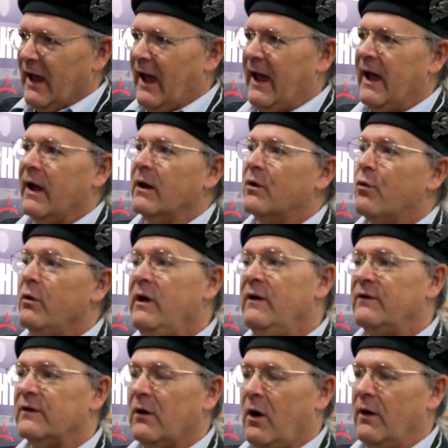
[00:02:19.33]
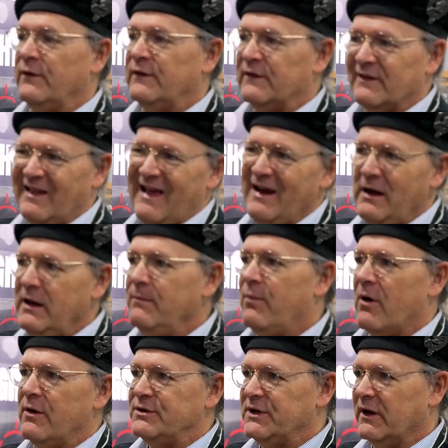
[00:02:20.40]
and grease on sliding
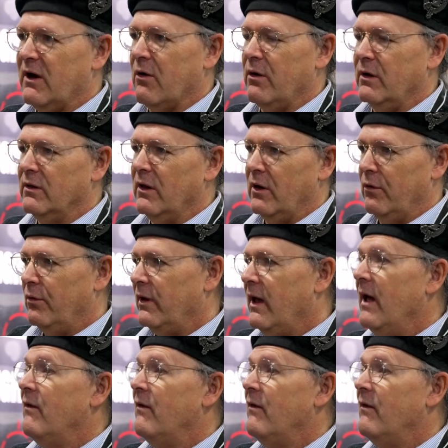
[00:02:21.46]
parts that carry a load.